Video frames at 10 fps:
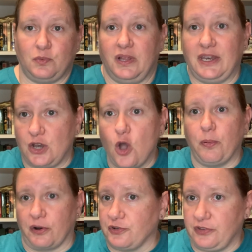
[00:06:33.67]
Well, and no
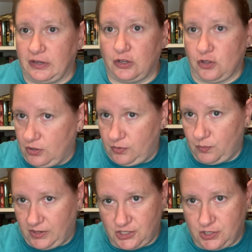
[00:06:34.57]
person could
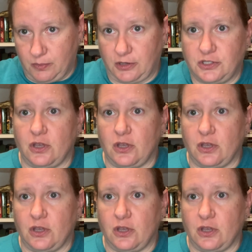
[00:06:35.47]
reach the books